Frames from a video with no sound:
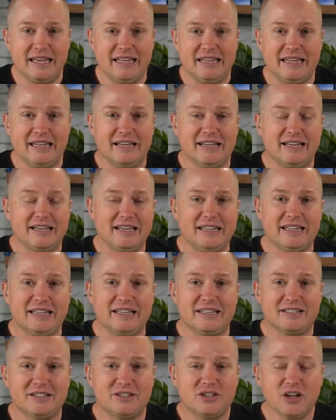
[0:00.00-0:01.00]
in the in
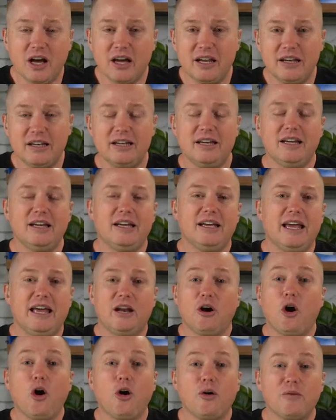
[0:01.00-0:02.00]
the sun
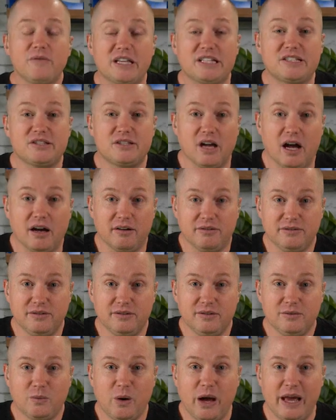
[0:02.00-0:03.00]
and all this
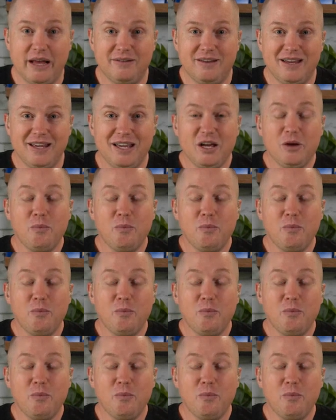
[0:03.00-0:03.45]
stuff, right?